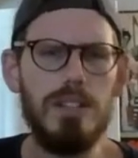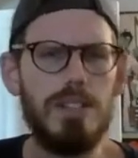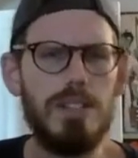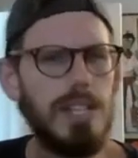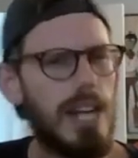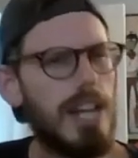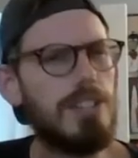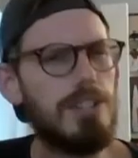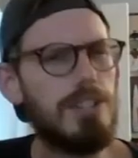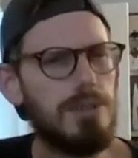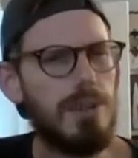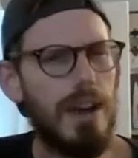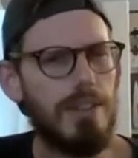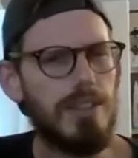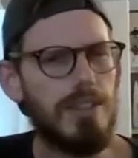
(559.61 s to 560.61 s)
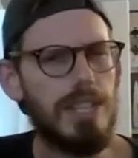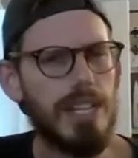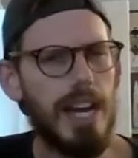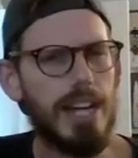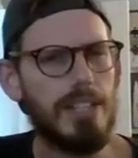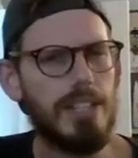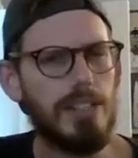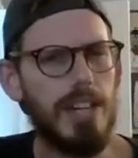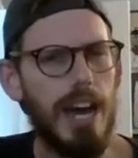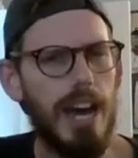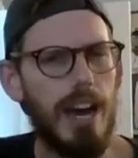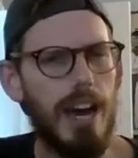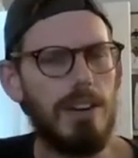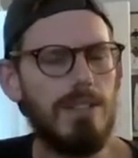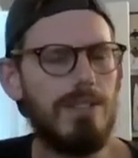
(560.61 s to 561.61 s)
did I do everything I could
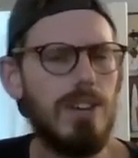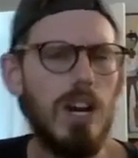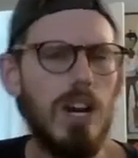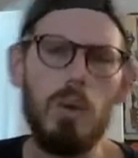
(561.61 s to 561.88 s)
have?